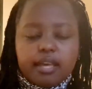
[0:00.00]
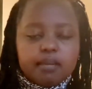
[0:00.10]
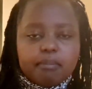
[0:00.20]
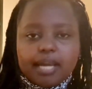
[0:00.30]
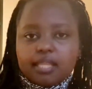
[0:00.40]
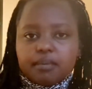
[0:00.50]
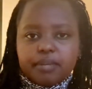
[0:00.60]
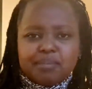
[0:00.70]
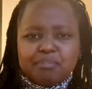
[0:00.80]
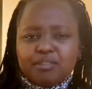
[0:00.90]
And by the
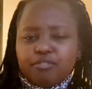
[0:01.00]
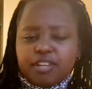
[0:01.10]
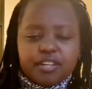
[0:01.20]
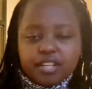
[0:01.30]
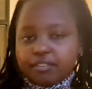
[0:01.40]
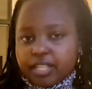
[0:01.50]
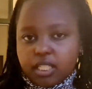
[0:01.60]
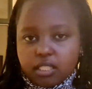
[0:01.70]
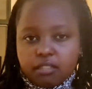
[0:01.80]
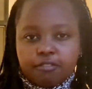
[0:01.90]
way, be very
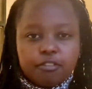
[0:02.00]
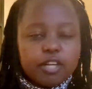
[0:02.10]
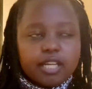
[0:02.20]
real. For